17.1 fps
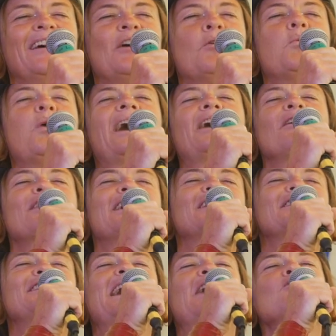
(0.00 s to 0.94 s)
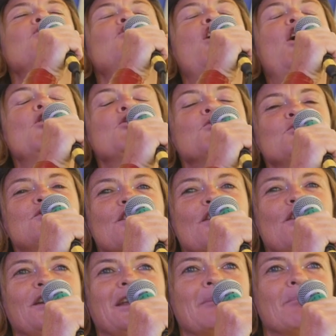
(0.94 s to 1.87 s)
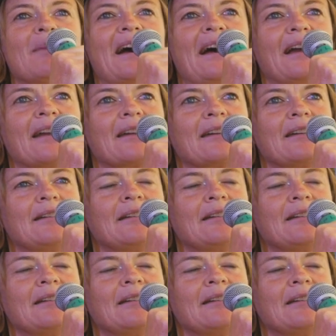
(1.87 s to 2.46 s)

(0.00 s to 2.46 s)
Wow, there's now no turning back.